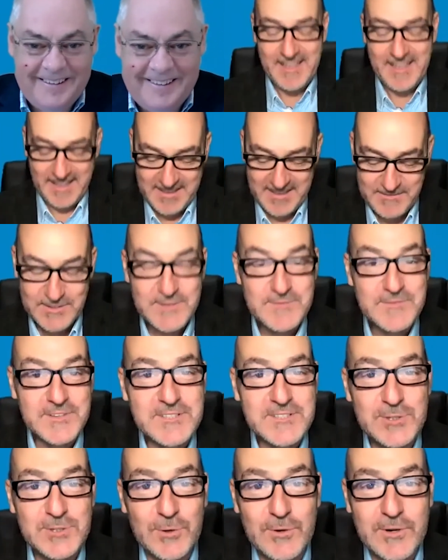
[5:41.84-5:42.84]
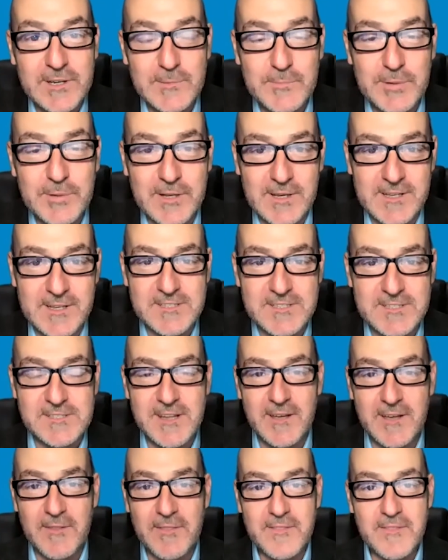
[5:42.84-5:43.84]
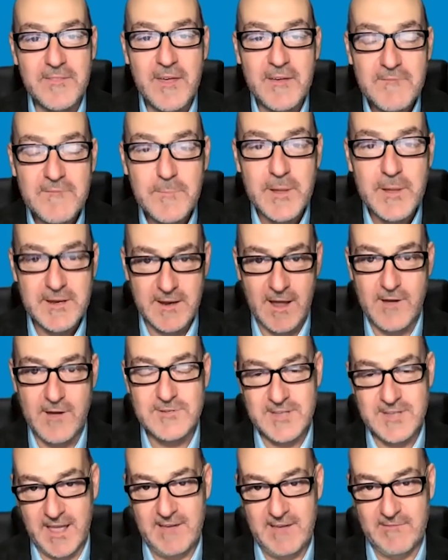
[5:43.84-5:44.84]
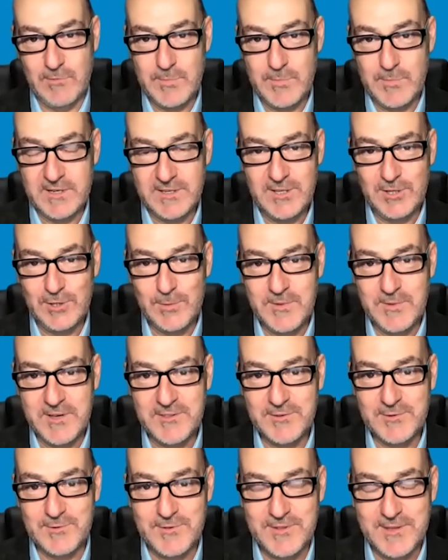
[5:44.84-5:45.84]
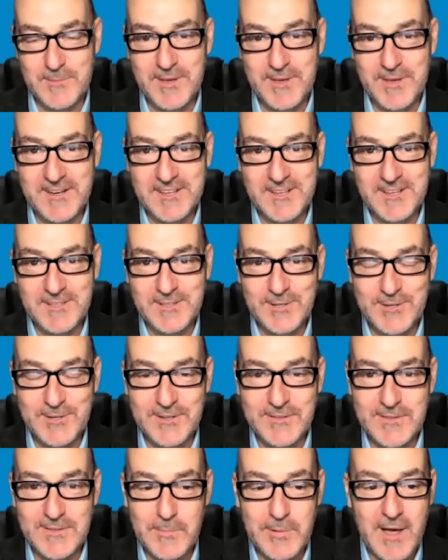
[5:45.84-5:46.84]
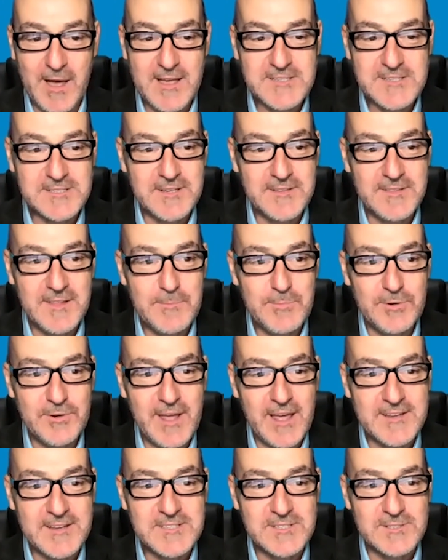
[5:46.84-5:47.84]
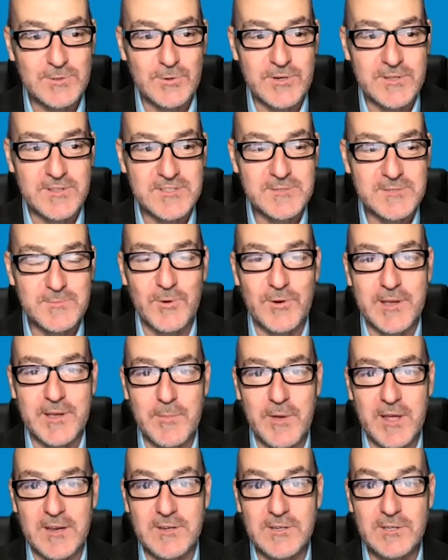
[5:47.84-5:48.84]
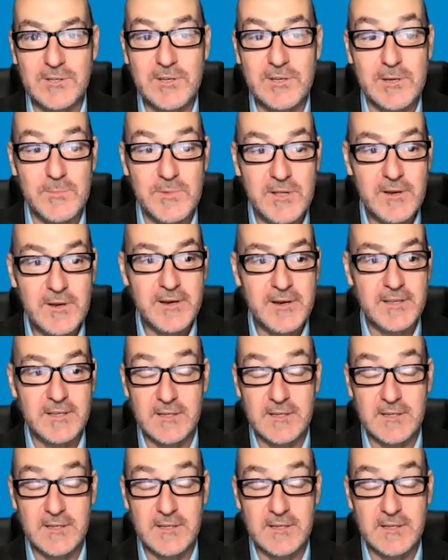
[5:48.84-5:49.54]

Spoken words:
Even Victoria Police, now they've been known to have a bit of humour through their media unit in the past, and they put out a story this morning about a new community